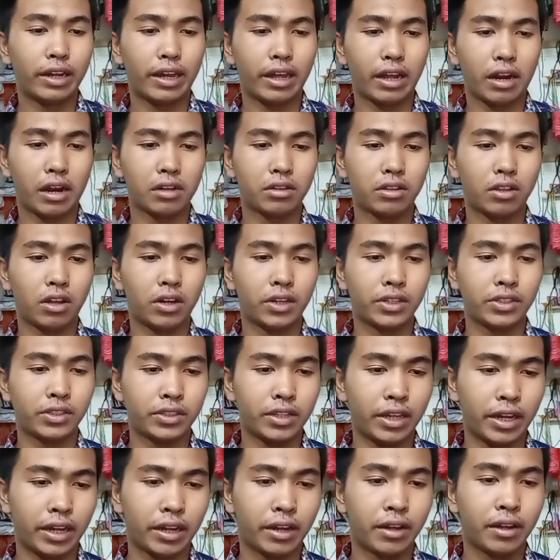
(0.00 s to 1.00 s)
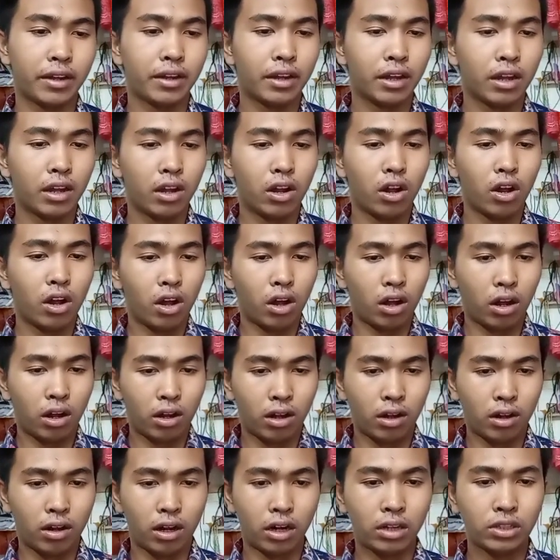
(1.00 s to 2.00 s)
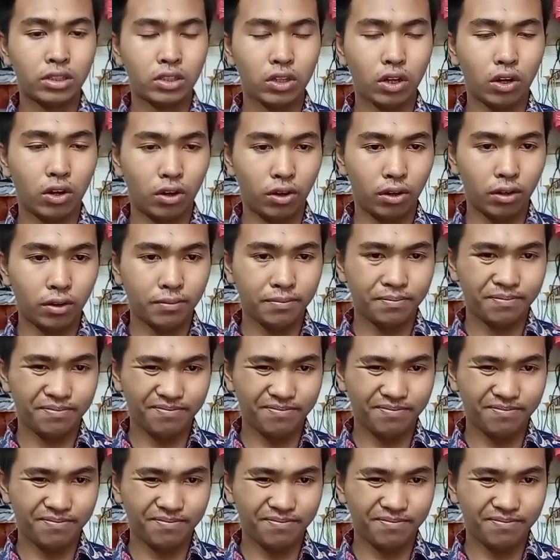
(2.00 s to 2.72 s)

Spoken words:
characteristic. Also,